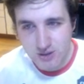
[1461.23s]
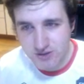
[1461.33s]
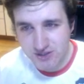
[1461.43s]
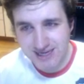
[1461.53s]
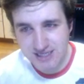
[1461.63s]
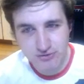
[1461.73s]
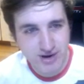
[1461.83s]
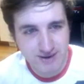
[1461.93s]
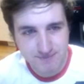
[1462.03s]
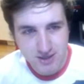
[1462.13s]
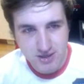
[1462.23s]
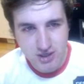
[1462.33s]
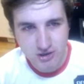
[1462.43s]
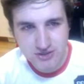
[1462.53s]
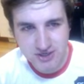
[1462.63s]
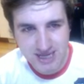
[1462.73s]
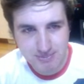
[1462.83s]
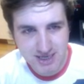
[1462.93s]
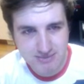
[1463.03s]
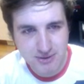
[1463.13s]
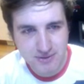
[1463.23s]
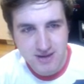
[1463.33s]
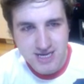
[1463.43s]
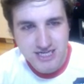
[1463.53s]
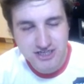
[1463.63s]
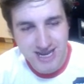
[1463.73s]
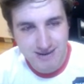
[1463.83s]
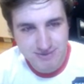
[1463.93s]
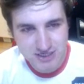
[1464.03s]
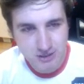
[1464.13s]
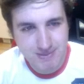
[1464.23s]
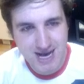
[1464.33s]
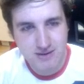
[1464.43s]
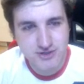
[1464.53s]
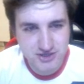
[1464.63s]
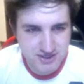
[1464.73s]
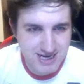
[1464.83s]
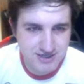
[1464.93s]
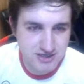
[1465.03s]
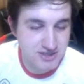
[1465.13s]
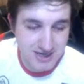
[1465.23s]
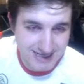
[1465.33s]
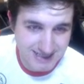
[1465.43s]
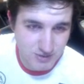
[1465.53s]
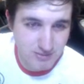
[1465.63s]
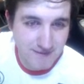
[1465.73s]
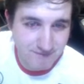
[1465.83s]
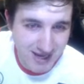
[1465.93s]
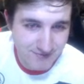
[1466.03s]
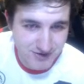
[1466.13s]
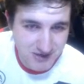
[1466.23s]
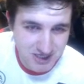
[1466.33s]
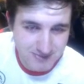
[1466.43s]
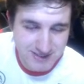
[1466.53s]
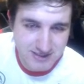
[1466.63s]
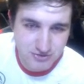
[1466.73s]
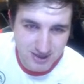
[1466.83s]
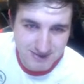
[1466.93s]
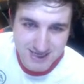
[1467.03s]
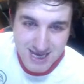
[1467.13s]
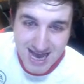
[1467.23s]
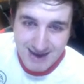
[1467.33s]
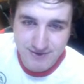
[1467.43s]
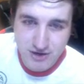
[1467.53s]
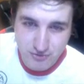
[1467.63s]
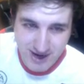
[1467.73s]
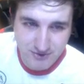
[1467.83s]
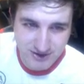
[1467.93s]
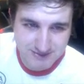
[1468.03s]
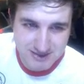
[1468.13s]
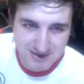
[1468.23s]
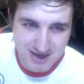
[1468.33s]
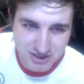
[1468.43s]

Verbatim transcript: Do you guys agree? Who's going to get play of the month? James, £2. Just, just donating to one of my favourite YouTubers and streamers. Have a great Christmas, Matt.